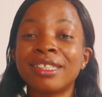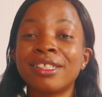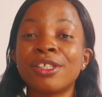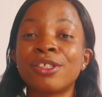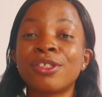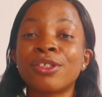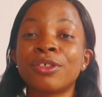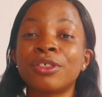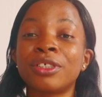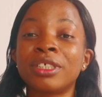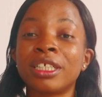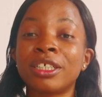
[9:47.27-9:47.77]
the
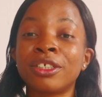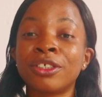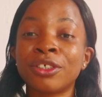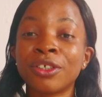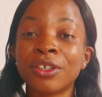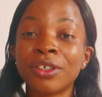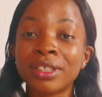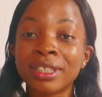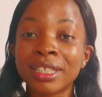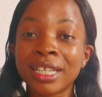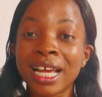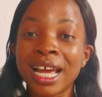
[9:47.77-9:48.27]

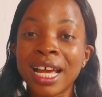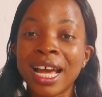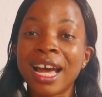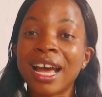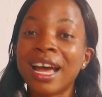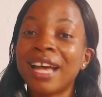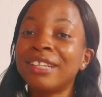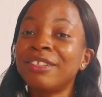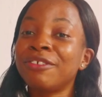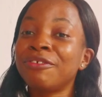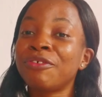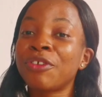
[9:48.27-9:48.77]
suggestion,
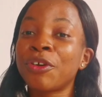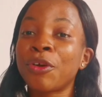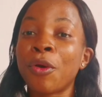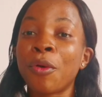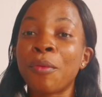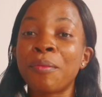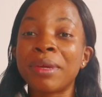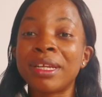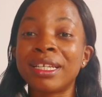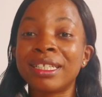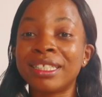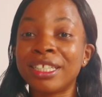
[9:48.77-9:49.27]
and the
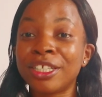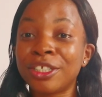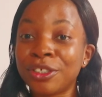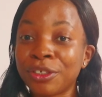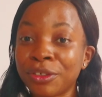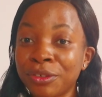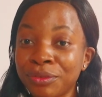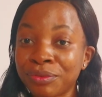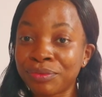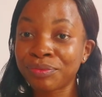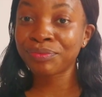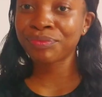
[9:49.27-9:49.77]
recommendation.